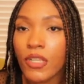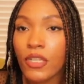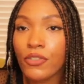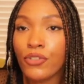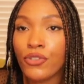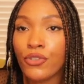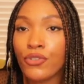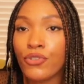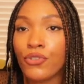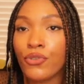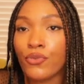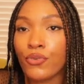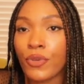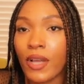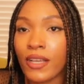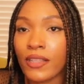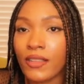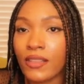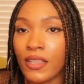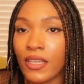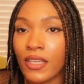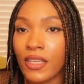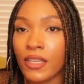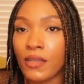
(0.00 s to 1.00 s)
to
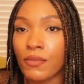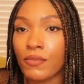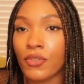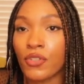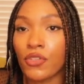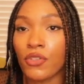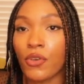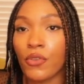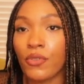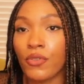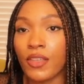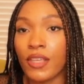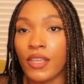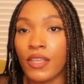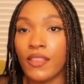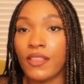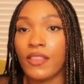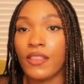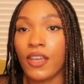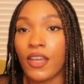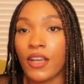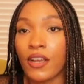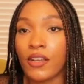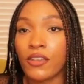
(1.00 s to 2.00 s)
direct them, so
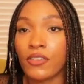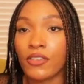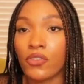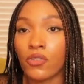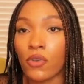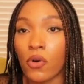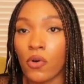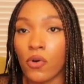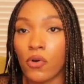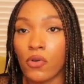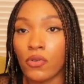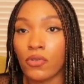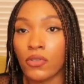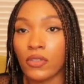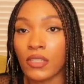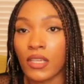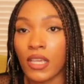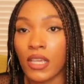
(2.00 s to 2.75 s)
then their souls